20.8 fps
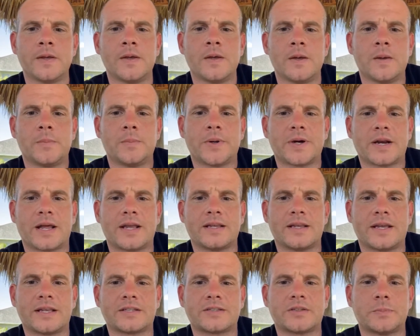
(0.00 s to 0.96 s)
But
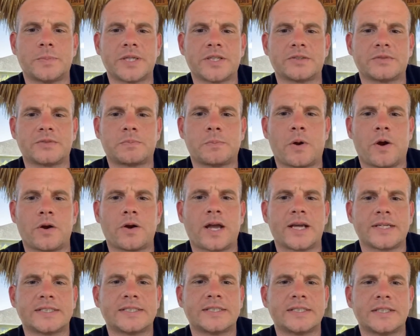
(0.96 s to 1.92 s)
that's the biggest part I
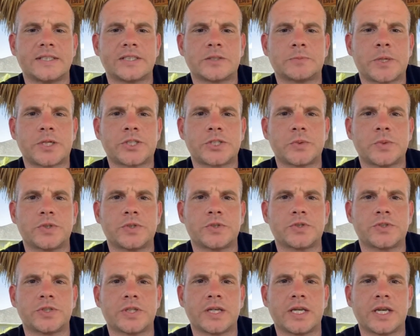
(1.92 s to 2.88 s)
see, especially when
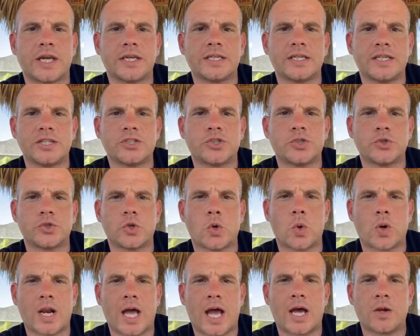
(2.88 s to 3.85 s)
there's any issues
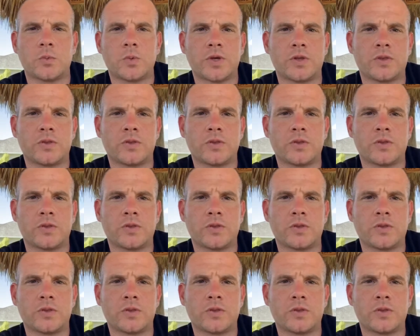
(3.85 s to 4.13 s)
going on with